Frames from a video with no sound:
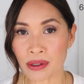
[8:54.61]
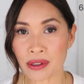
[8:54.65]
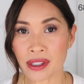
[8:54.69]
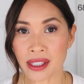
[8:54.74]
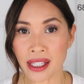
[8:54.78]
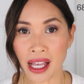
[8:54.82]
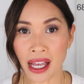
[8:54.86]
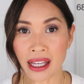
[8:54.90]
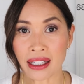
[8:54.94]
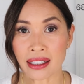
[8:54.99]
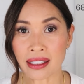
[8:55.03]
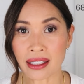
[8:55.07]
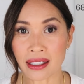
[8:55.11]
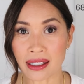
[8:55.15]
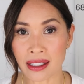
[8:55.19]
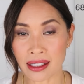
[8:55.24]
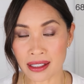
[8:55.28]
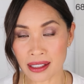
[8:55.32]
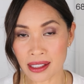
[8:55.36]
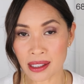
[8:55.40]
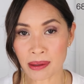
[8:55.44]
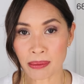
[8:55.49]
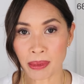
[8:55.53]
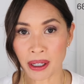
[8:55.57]
satin
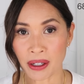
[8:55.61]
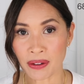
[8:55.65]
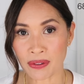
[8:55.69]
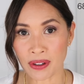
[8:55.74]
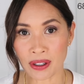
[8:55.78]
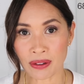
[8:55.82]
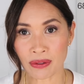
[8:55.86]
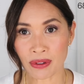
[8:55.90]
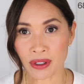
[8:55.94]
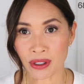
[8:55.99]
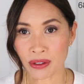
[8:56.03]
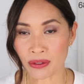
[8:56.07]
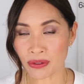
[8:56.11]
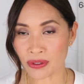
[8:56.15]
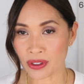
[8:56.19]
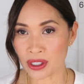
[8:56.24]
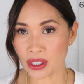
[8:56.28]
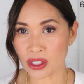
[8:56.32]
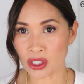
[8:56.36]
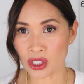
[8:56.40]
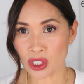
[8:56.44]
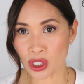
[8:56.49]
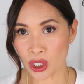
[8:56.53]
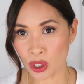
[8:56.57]
is my favorite
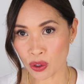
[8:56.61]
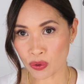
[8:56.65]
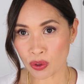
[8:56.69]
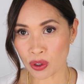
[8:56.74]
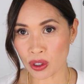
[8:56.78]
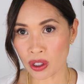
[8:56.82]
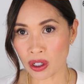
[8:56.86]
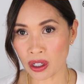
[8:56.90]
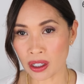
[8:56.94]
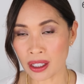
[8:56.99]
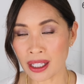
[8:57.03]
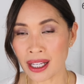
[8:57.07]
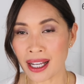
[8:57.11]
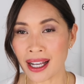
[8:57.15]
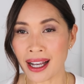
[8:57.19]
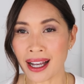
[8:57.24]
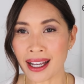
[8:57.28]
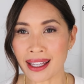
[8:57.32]
finish overall.